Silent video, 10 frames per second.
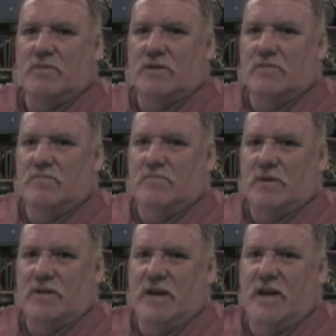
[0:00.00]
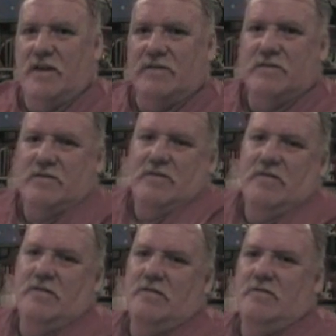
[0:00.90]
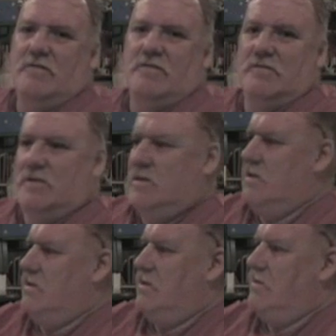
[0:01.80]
you know, one hand, and